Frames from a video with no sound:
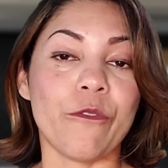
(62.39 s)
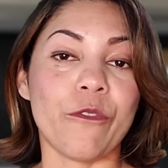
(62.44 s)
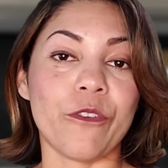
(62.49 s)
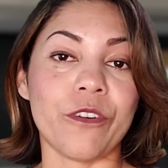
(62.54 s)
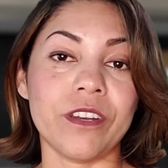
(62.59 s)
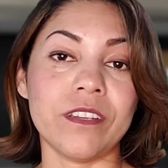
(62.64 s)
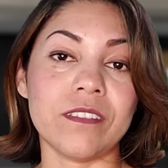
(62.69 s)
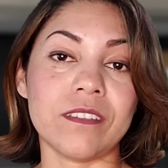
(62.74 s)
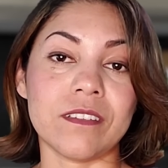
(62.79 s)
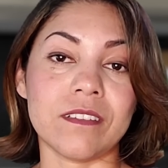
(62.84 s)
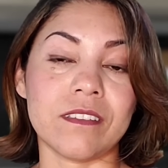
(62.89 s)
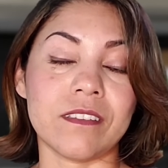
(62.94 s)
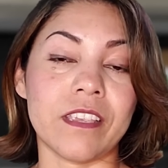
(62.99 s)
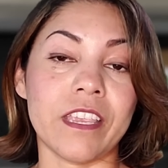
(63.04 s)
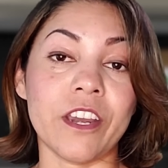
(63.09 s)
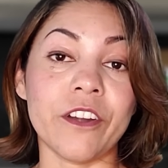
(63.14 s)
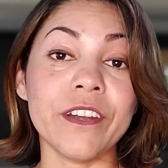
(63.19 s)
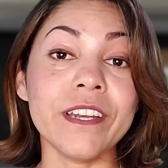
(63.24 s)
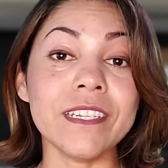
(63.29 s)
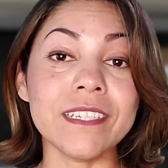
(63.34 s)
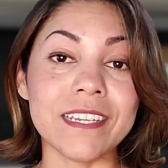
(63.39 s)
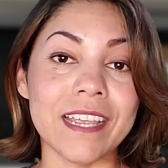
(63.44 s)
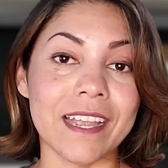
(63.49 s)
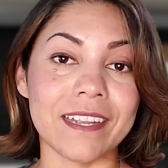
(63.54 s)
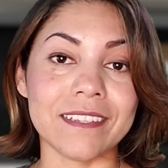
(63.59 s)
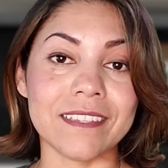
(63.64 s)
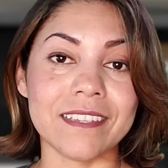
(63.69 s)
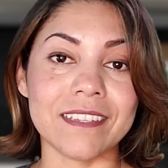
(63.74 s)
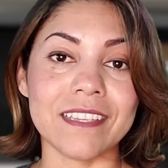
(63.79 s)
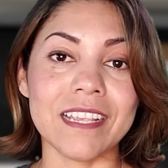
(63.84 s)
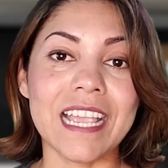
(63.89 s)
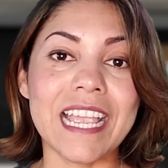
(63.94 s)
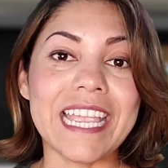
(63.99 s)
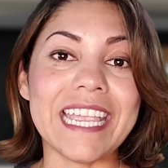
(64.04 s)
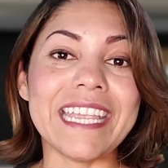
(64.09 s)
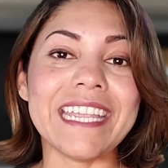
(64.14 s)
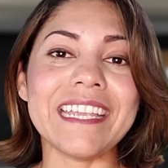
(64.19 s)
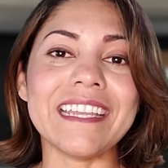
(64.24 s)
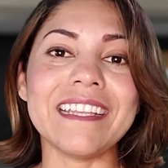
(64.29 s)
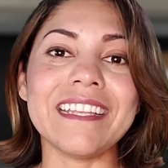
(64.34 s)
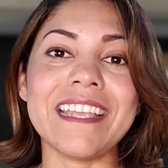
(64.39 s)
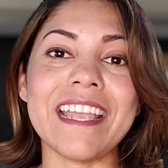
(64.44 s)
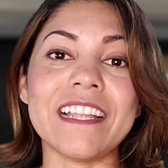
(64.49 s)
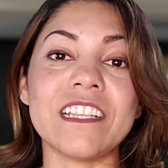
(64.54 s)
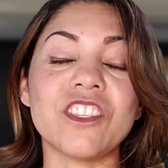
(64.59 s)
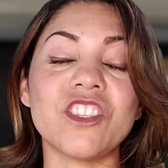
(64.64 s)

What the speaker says: For instance, here in Texas, it can get